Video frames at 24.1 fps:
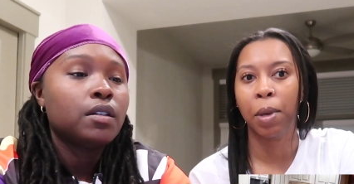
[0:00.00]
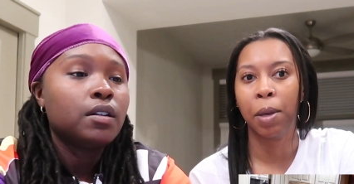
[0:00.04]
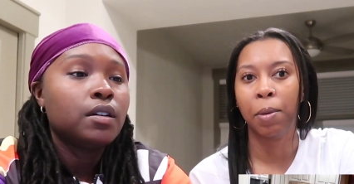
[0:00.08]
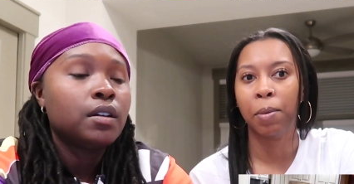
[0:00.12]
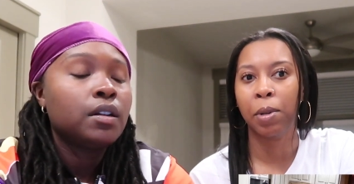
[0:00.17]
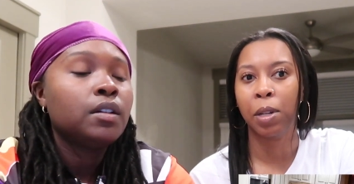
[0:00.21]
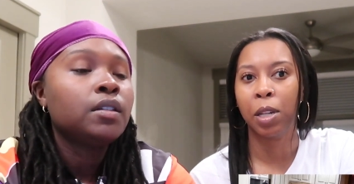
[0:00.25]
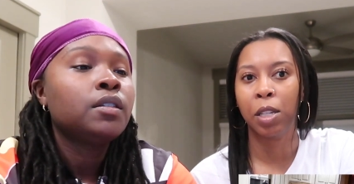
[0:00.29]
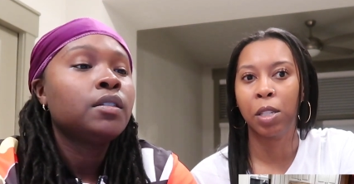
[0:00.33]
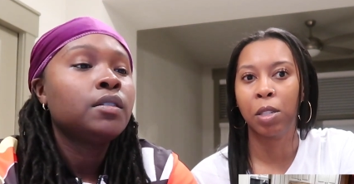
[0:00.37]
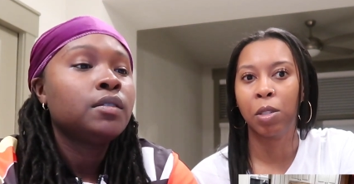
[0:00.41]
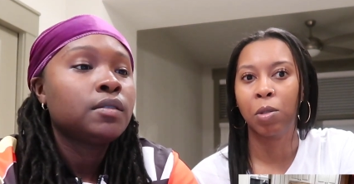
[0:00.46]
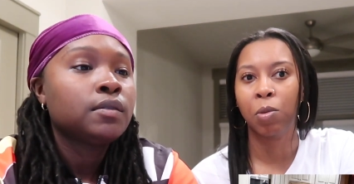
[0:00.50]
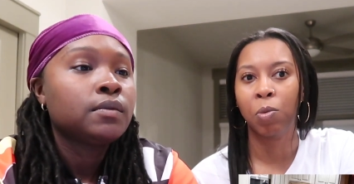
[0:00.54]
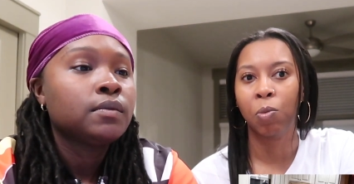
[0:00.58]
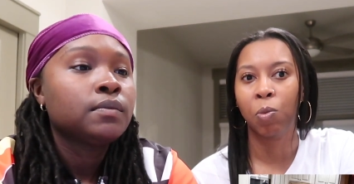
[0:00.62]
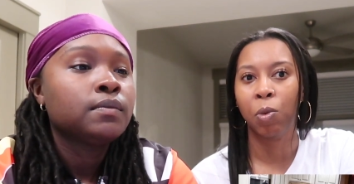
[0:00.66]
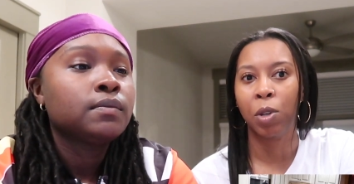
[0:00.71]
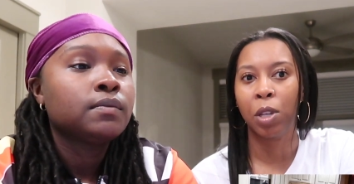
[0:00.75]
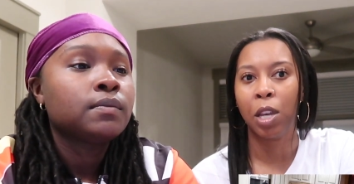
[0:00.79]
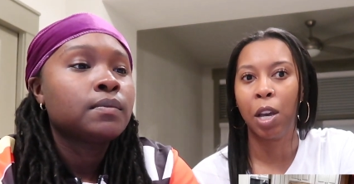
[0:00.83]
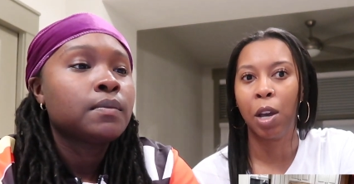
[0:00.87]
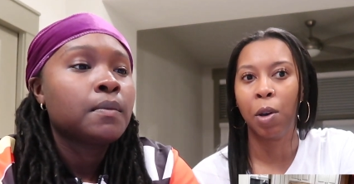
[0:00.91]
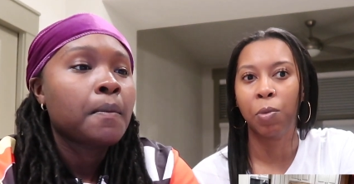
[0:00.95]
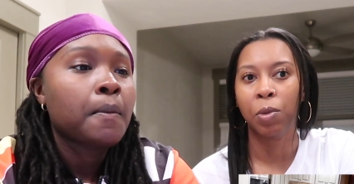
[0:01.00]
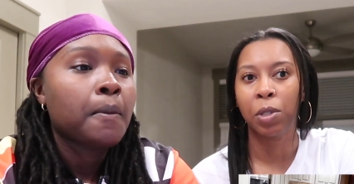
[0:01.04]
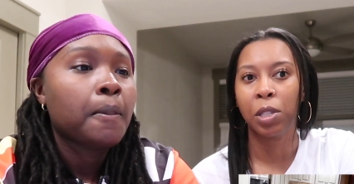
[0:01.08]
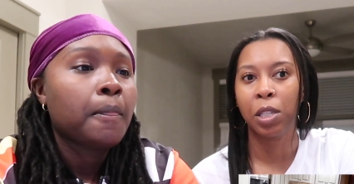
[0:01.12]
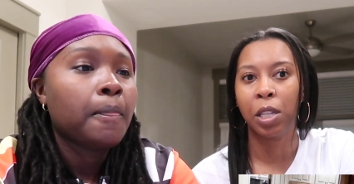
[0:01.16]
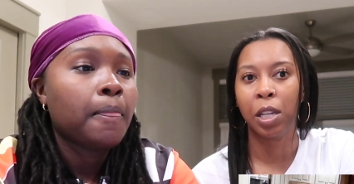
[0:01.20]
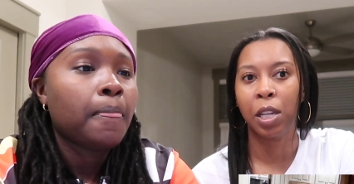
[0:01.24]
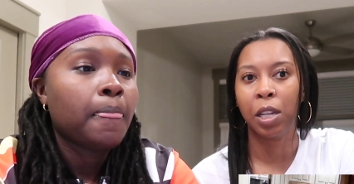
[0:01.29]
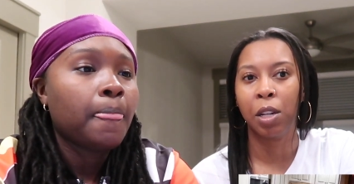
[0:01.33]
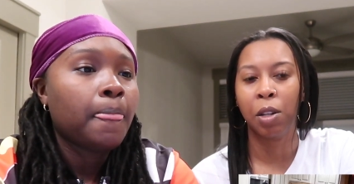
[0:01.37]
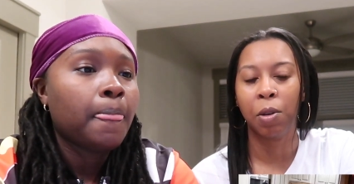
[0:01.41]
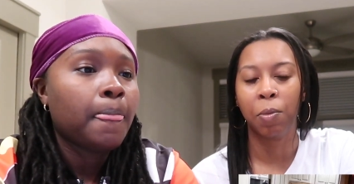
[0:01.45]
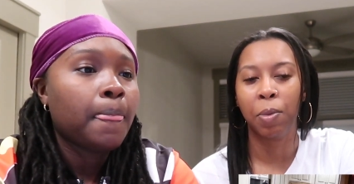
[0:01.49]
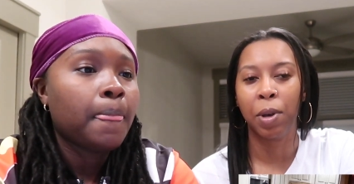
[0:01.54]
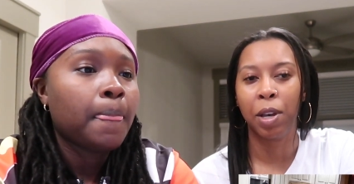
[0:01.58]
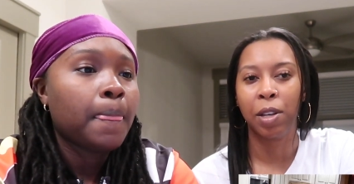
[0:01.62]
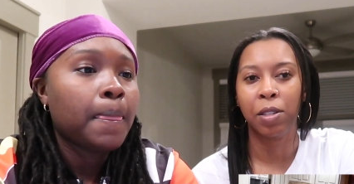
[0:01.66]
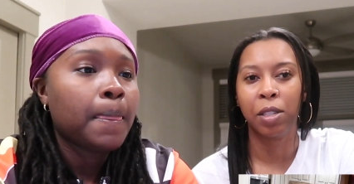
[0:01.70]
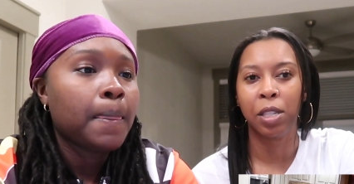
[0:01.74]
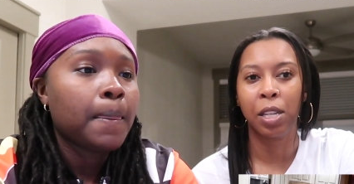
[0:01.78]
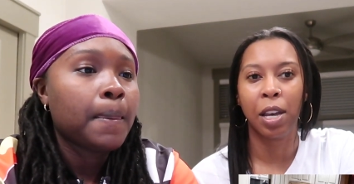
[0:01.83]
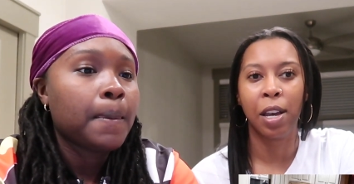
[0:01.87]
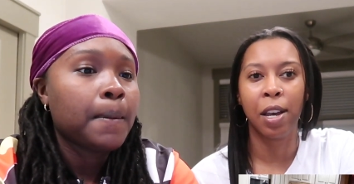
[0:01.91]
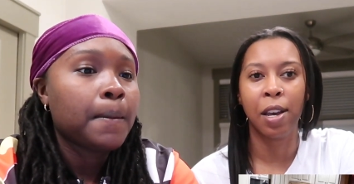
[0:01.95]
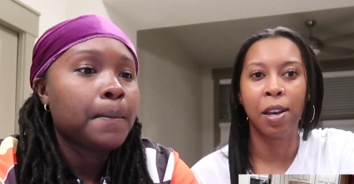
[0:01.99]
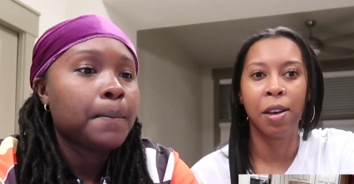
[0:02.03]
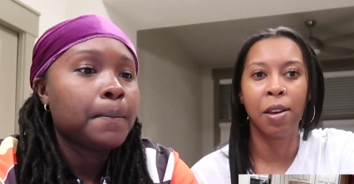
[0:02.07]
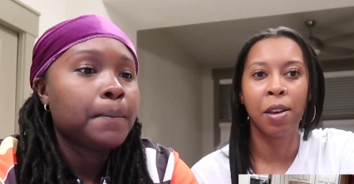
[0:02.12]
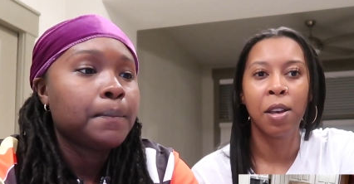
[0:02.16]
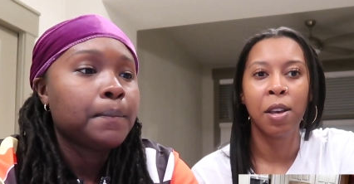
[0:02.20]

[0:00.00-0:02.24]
Speaker 1: maybe that's when y'all was setting up outside.